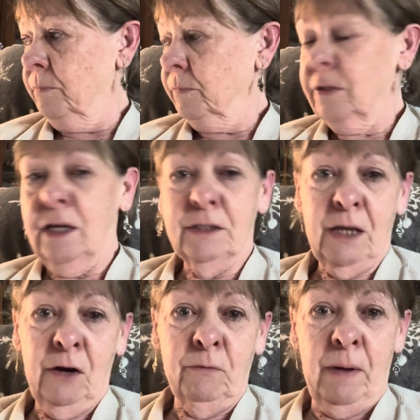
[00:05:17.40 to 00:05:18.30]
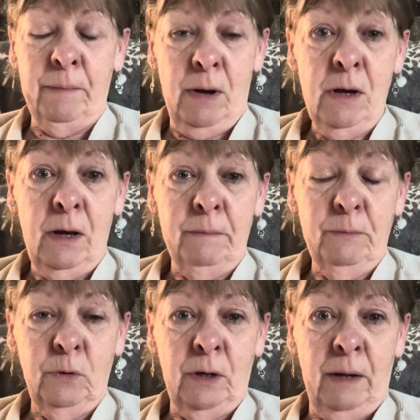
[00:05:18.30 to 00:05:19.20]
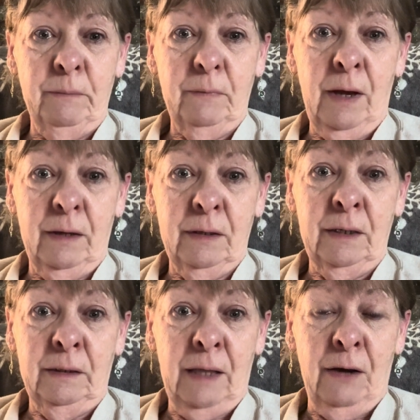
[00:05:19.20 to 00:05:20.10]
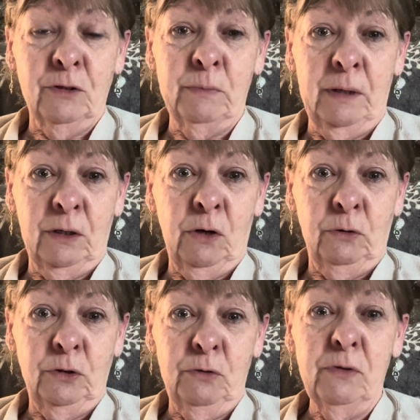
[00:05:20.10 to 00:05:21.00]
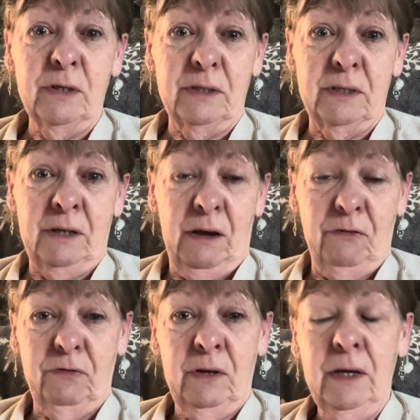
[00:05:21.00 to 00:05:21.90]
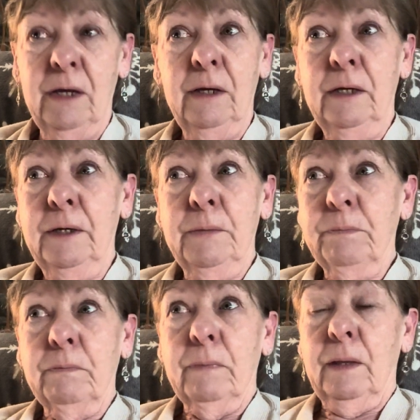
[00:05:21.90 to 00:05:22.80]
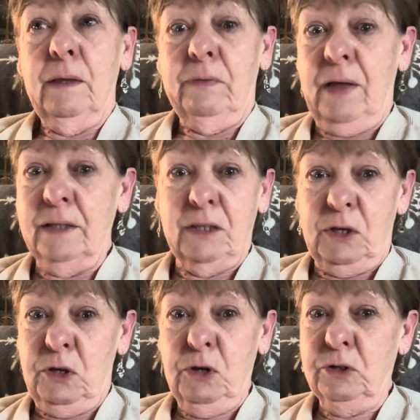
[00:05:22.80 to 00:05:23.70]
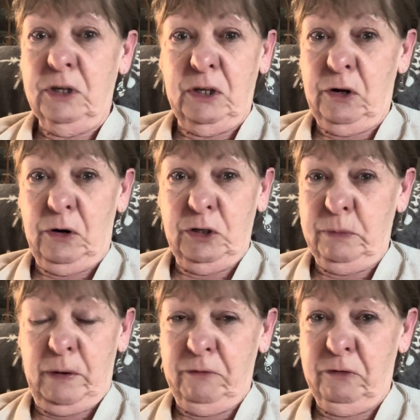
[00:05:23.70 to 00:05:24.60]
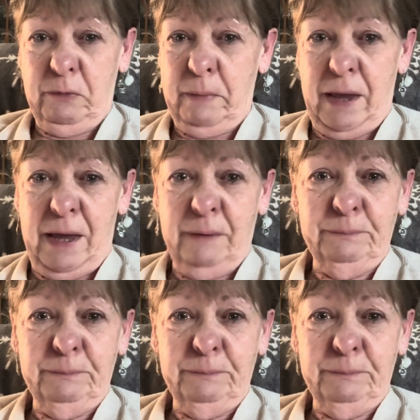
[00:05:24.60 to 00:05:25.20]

takes care of my mom when and allows me to go do this stuff. That's a huge encouragement for me.